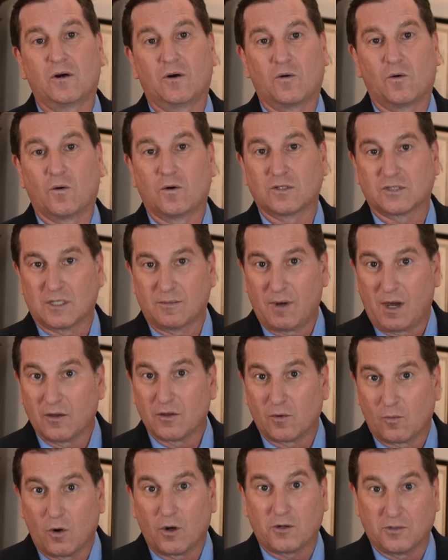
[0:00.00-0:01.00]
or some
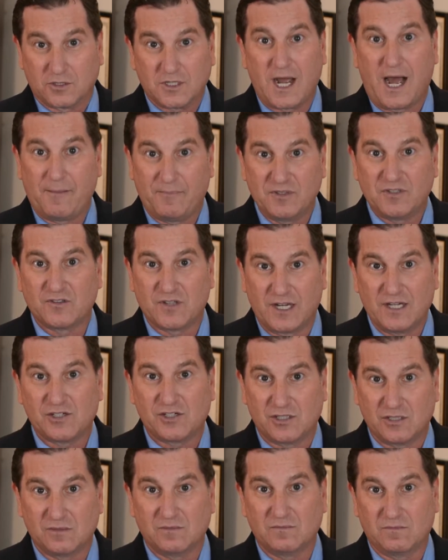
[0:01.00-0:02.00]
other workers'
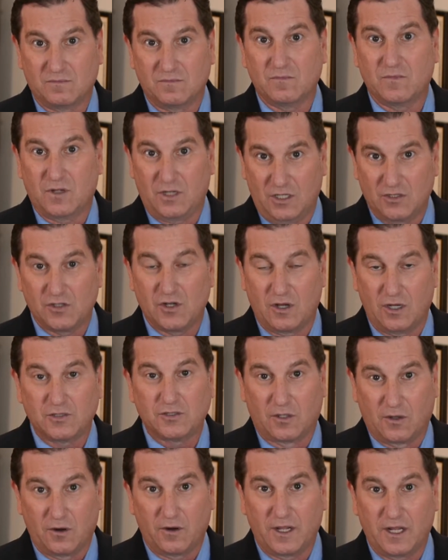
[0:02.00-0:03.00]
compensation
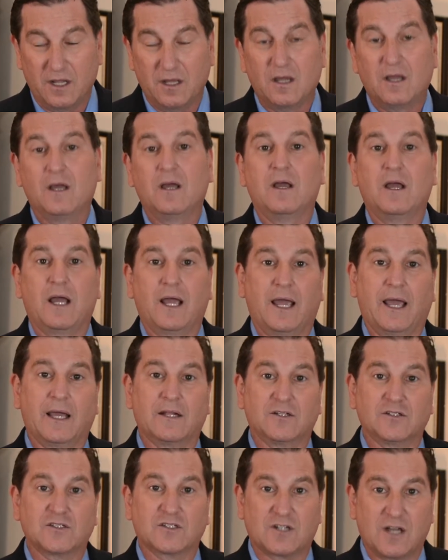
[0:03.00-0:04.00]
attorney
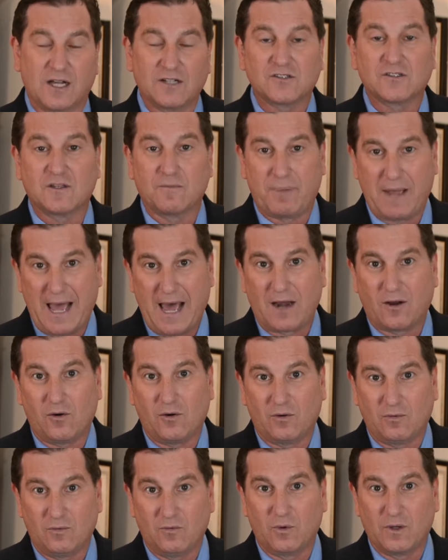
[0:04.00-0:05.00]
and discuss the
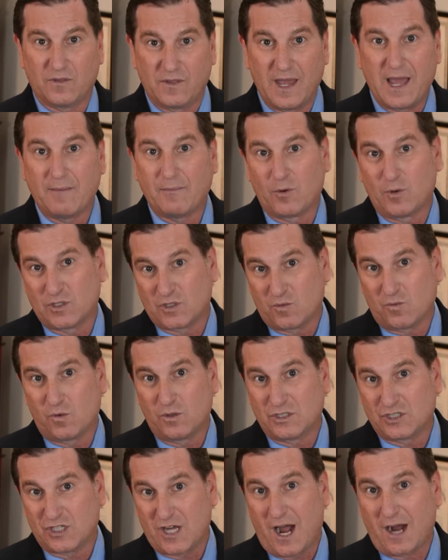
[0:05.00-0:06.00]
panel with them,
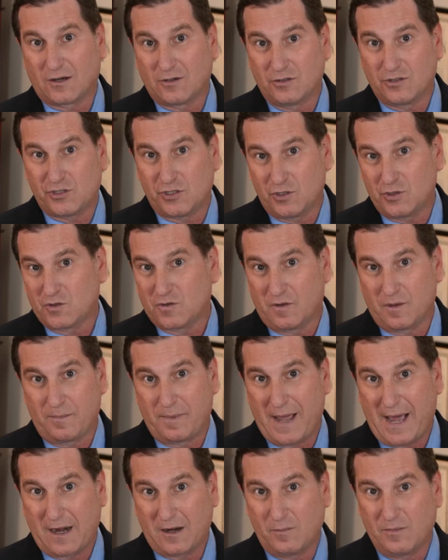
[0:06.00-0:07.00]
which doctor to choose from the
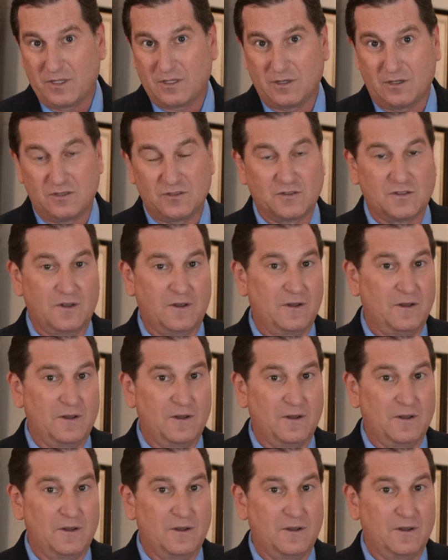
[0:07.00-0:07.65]
panel, because